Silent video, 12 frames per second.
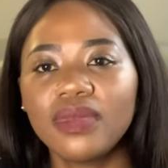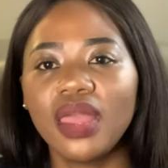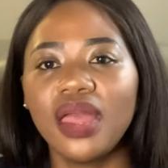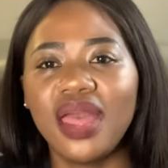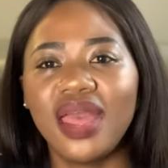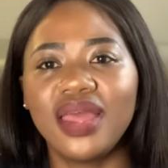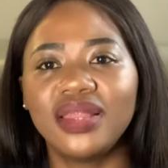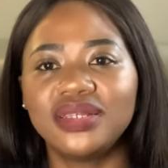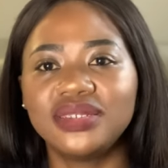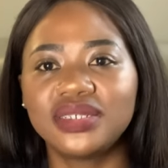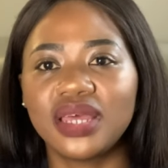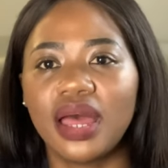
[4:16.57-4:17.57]

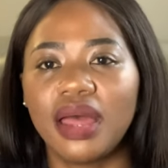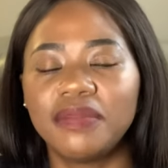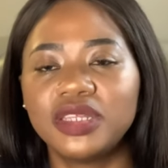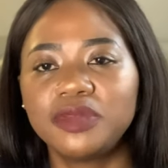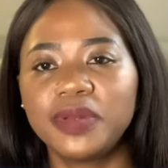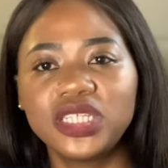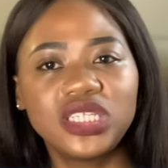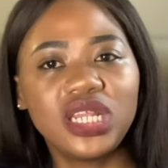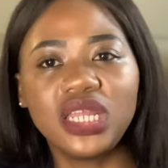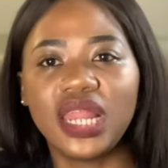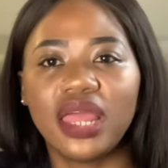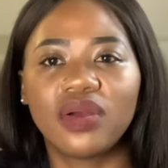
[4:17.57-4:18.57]
And
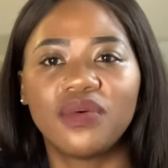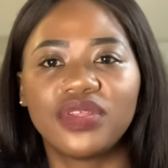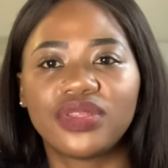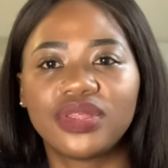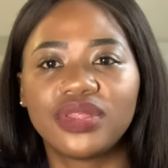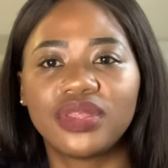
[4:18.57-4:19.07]
especially like with